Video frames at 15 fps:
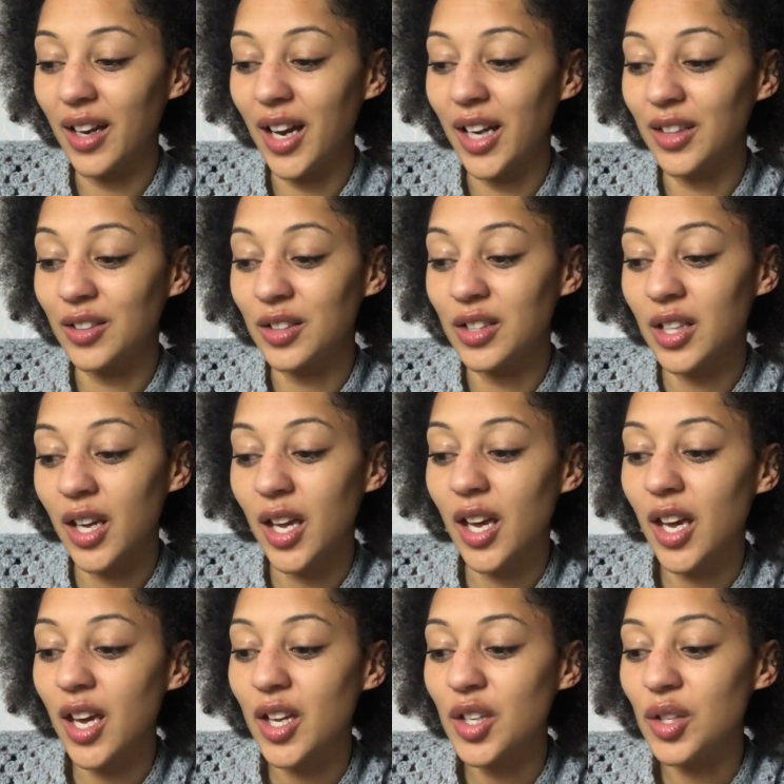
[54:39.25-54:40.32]
And
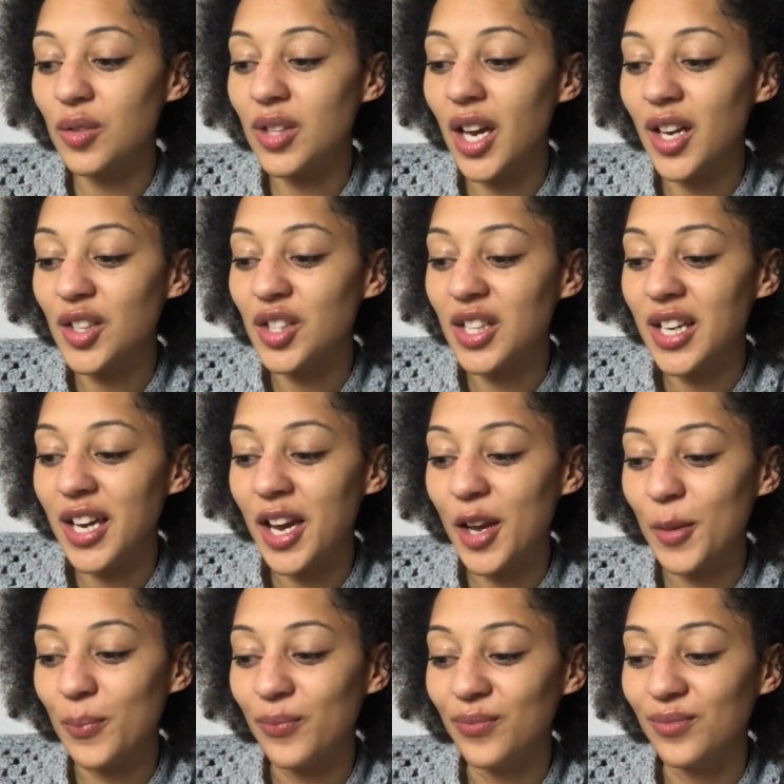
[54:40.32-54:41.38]
she was actually
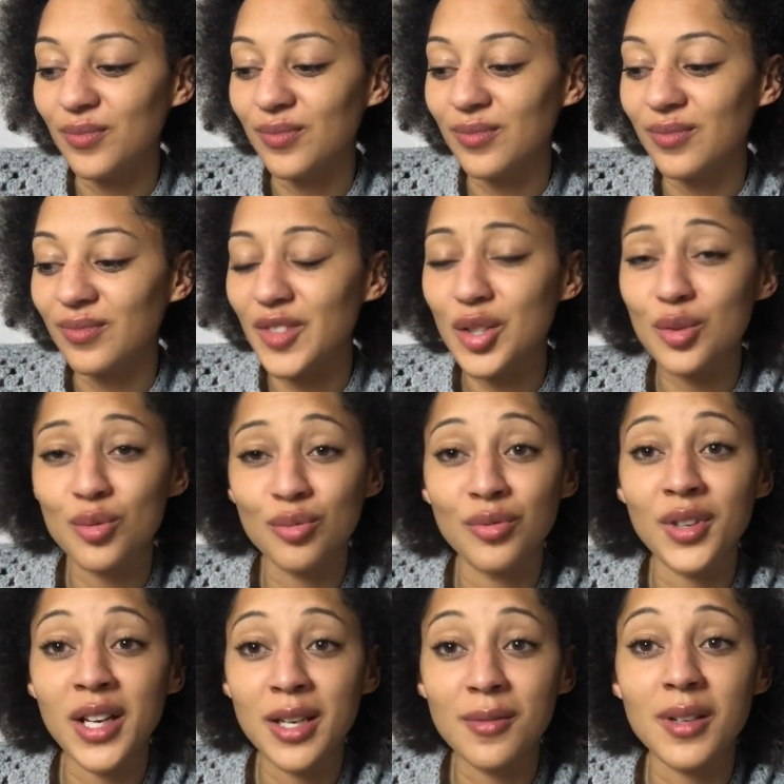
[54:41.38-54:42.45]
she was
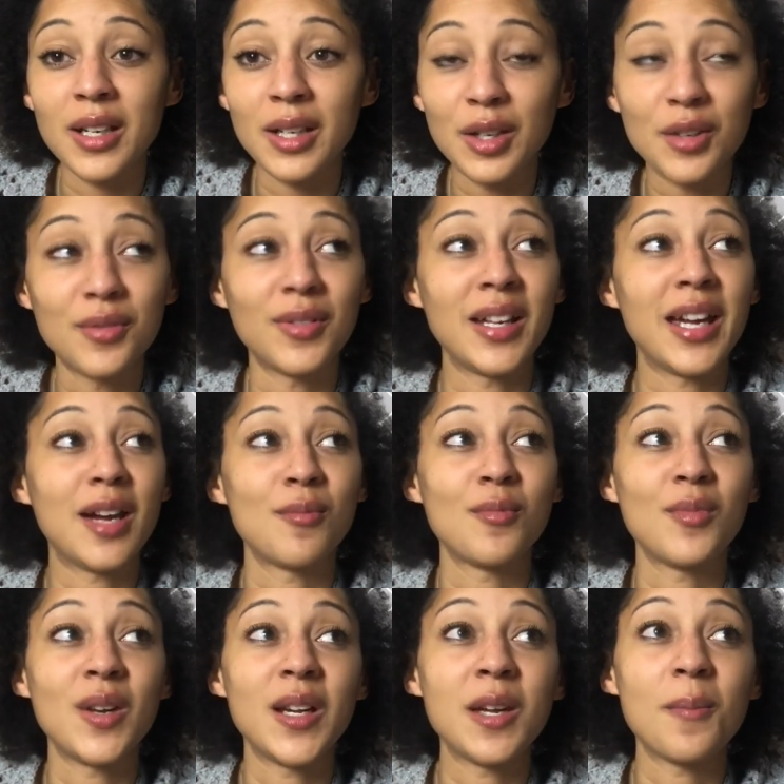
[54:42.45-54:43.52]
really, really lovely and
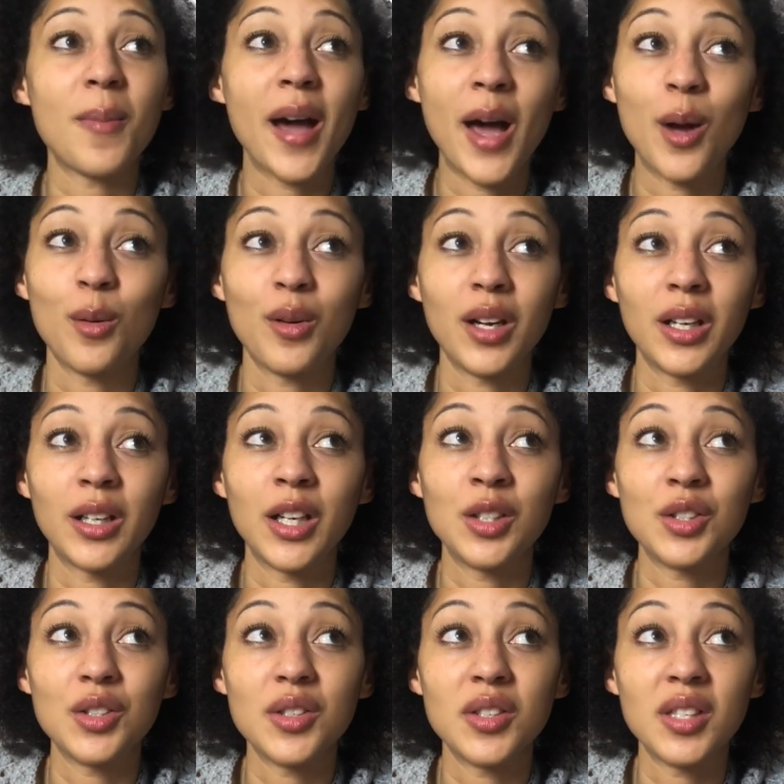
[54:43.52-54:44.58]
really empowering, and
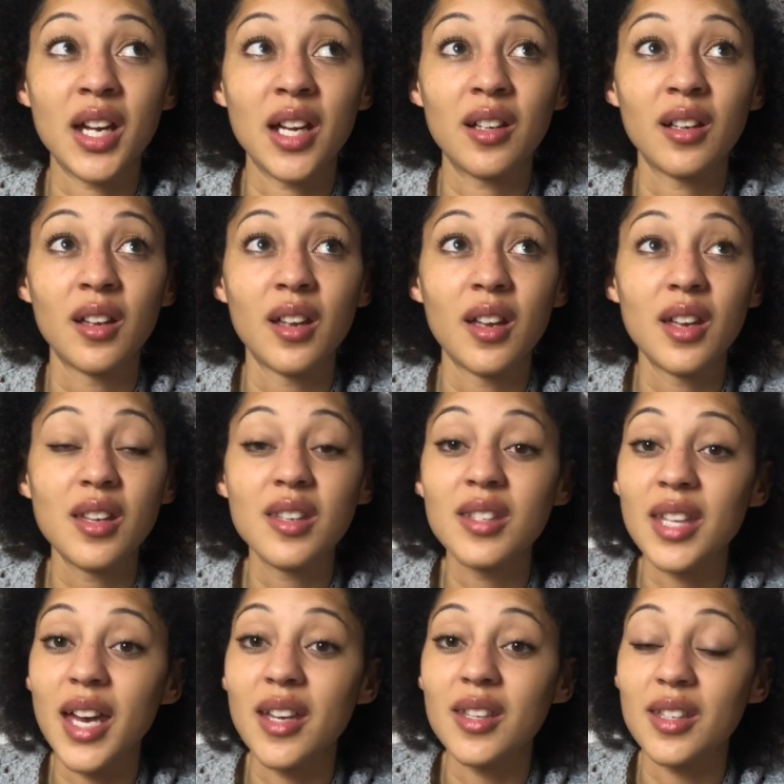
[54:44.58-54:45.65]
just said,
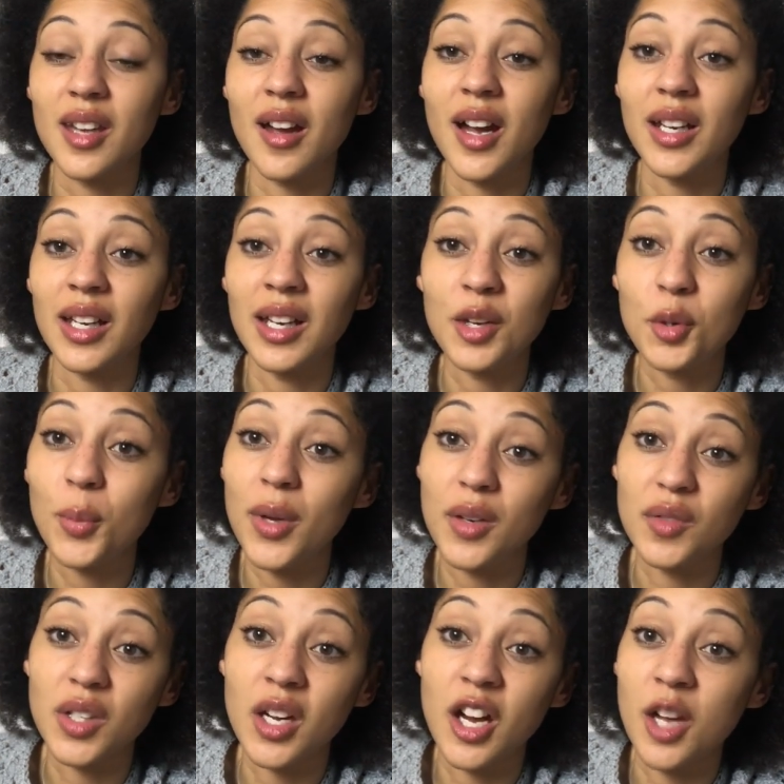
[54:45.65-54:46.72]
set aside a little bit of
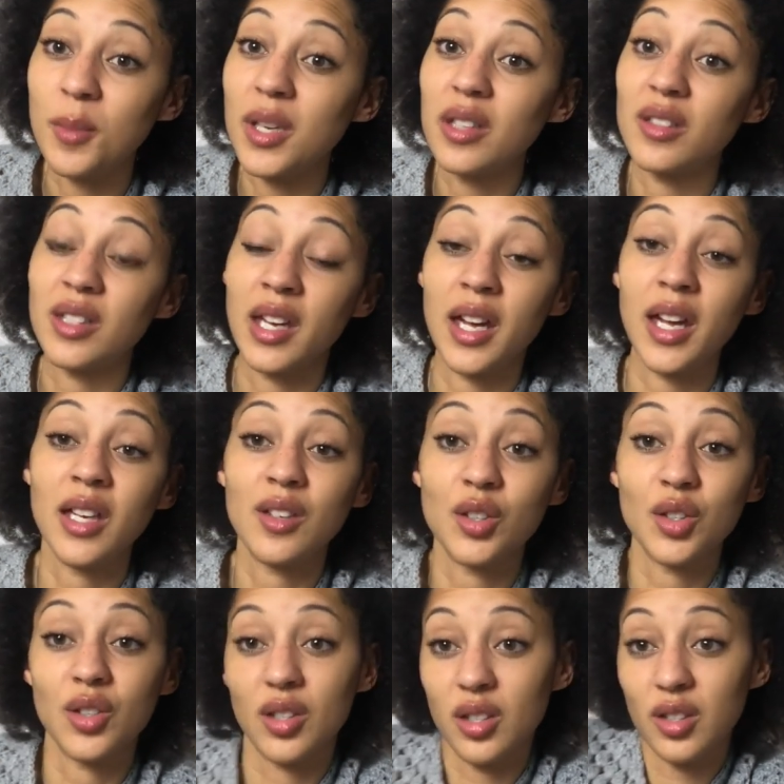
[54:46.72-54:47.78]
time each day
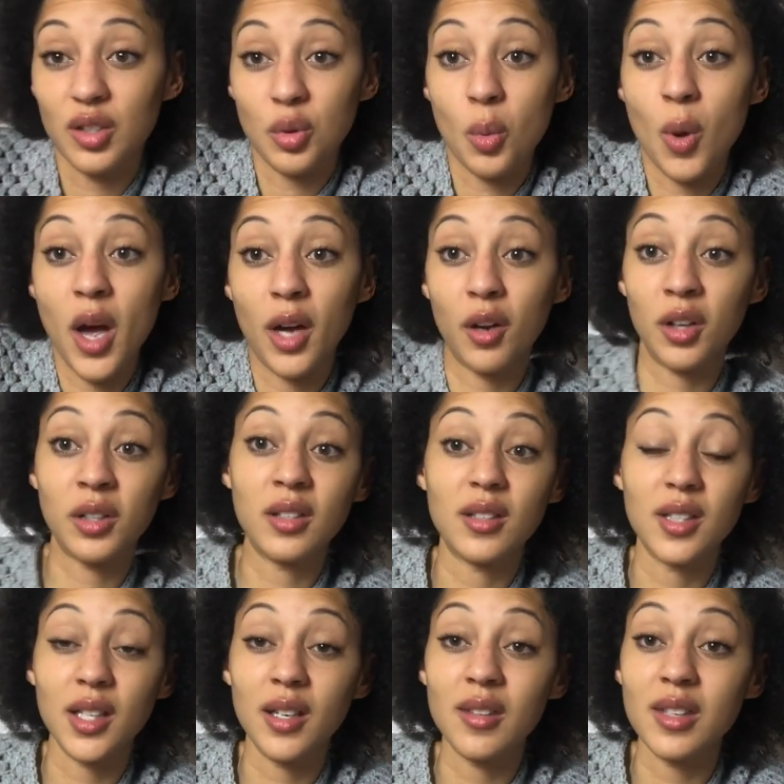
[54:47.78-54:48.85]
just to work on your
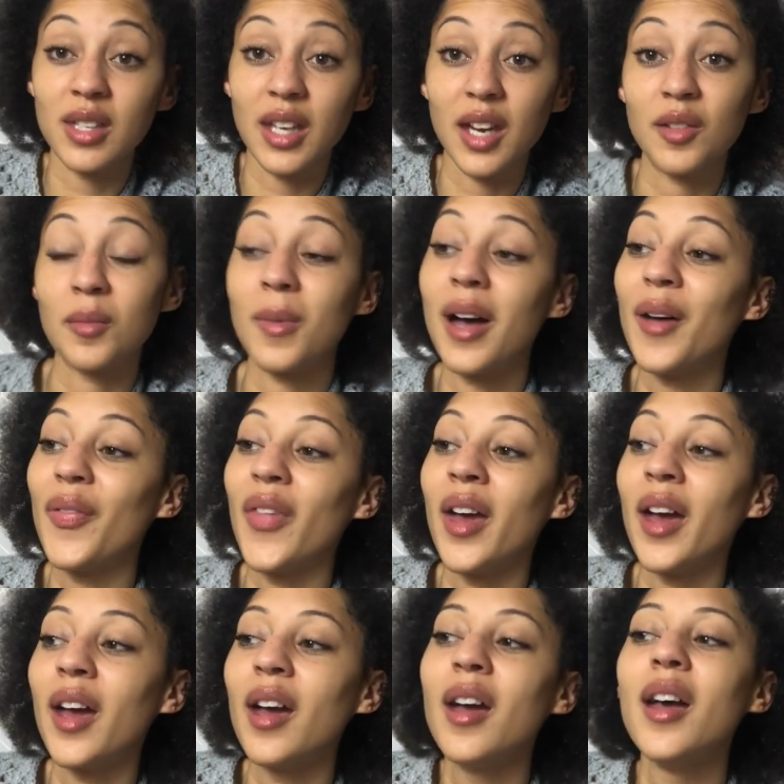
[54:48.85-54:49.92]
designs and get them out
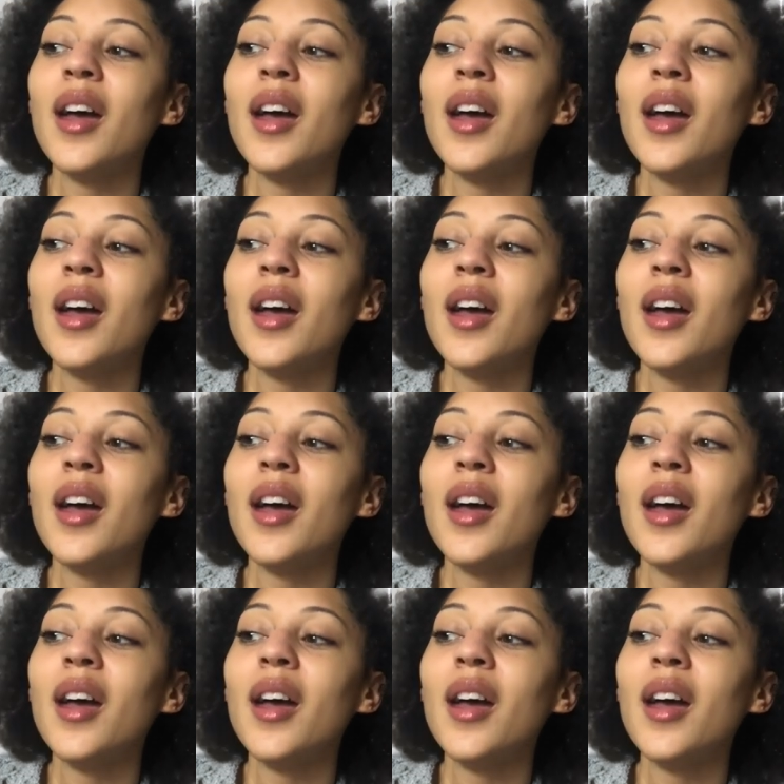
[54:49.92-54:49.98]
there.